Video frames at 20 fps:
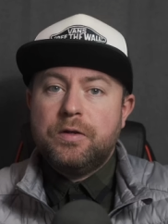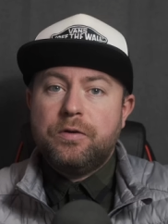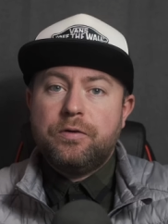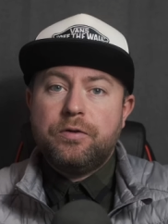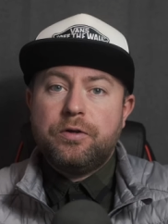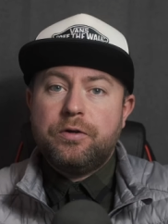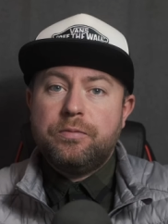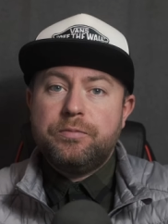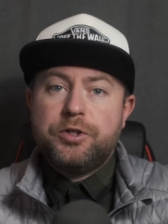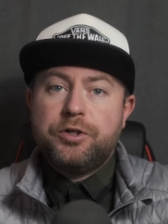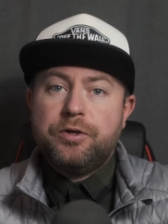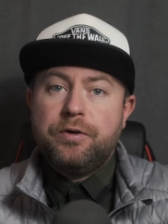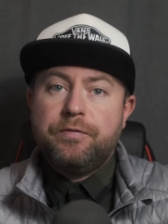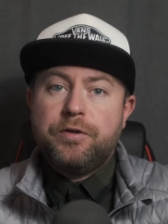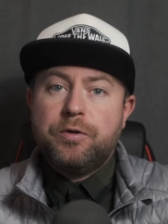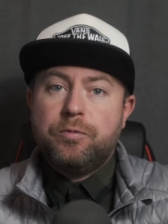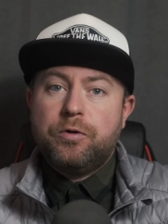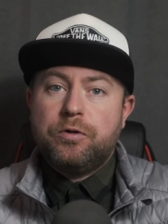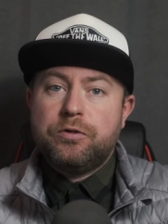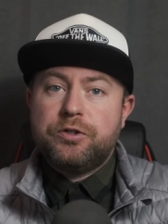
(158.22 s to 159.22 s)
Although I'm sure
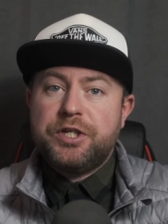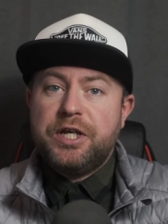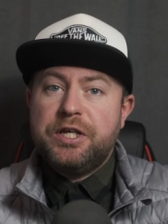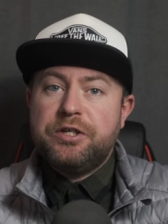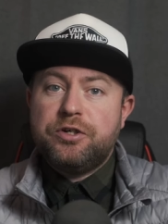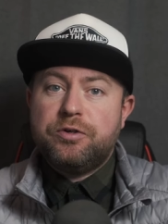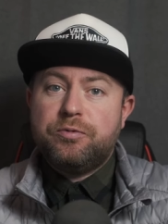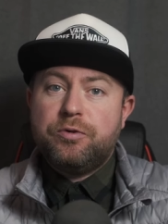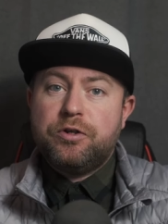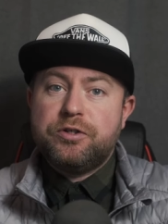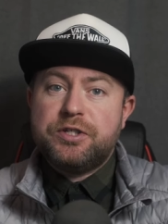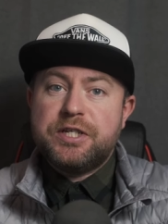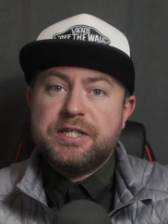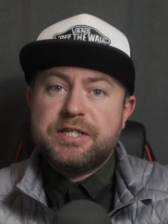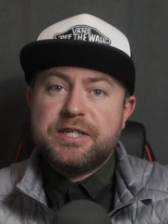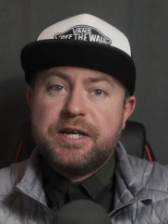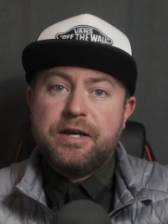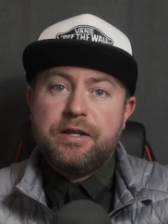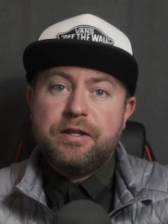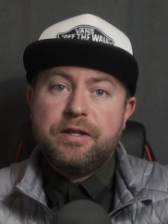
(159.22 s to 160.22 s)
if you all change your RAWs
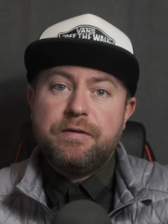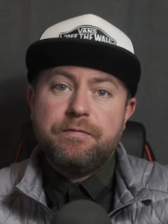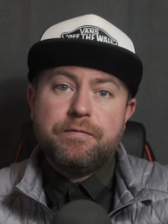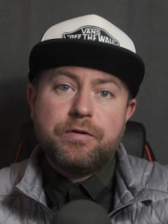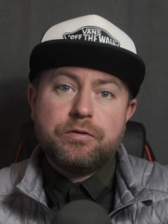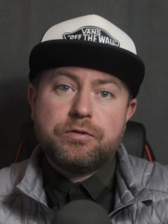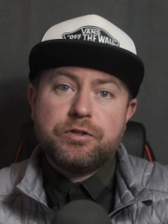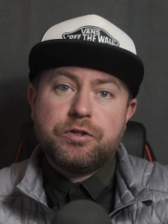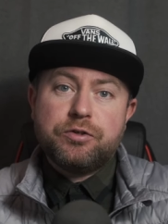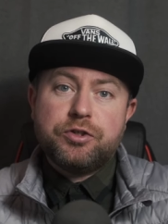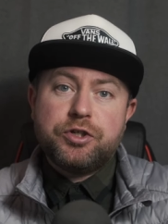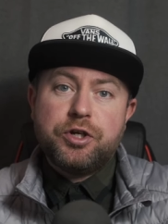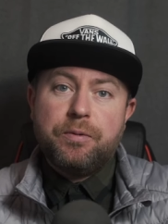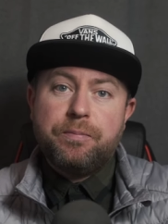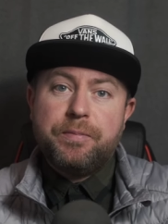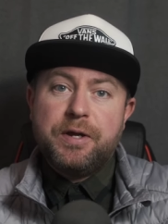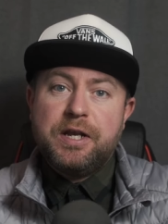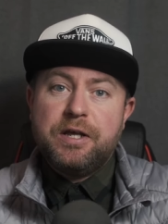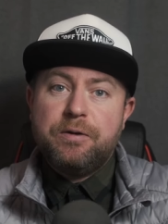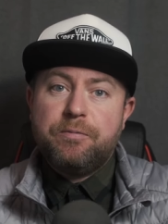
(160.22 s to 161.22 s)
entirely in
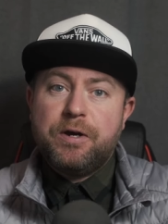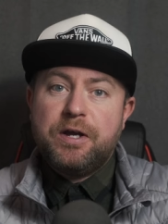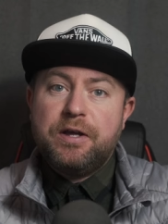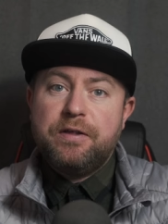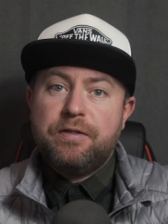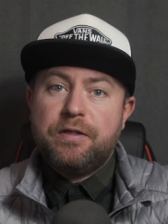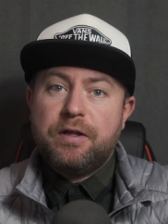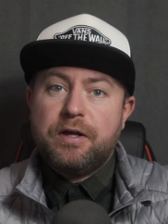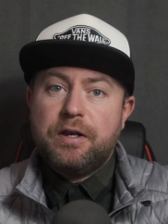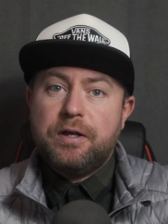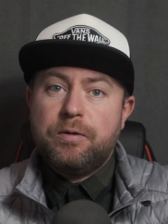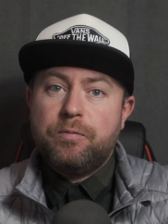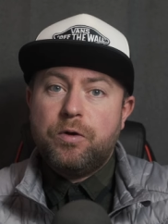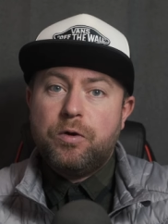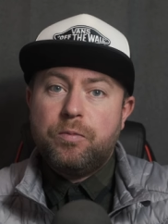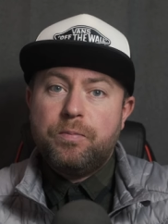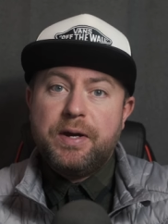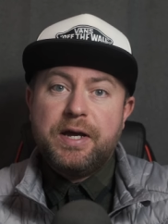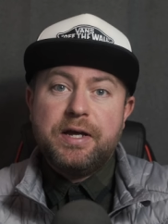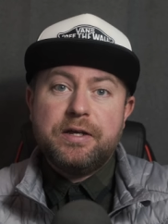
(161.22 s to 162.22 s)
Photoshop anyway, then it
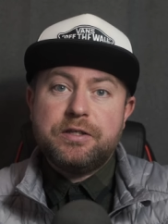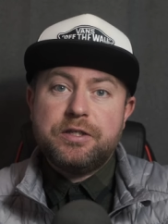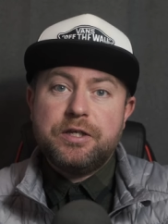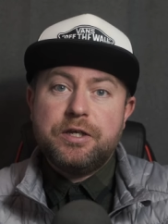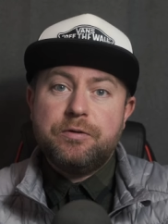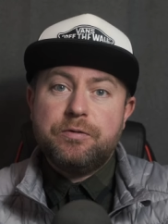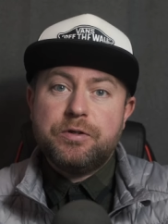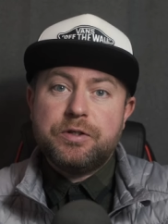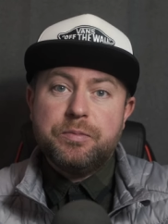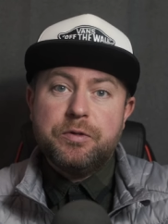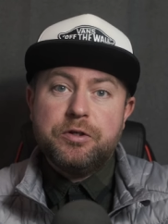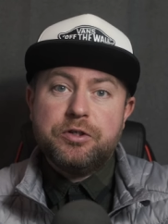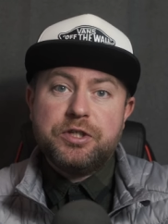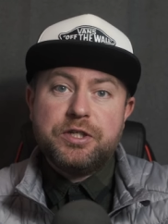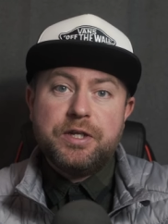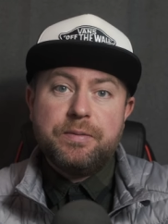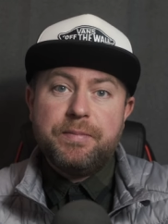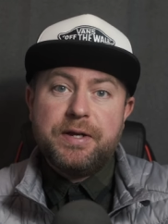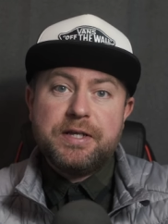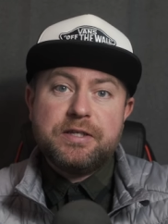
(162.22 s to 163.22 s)
won't matter to you as much
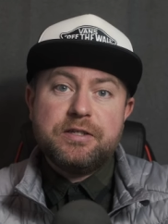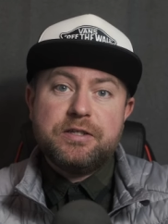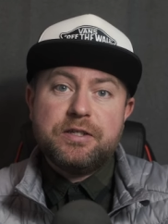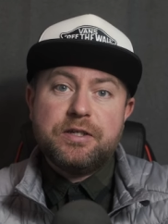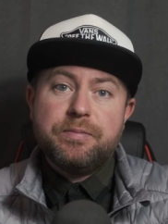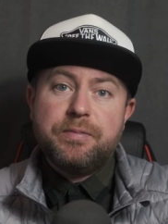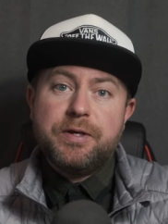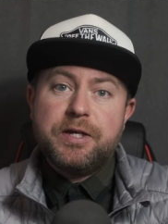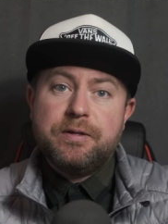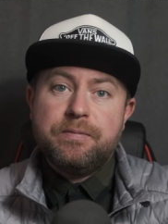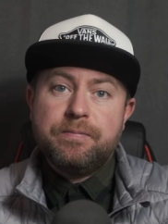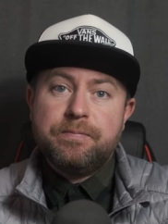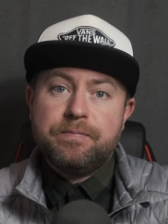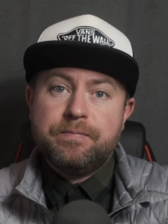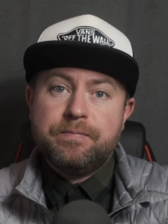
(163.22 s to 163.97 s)
as it matters to me.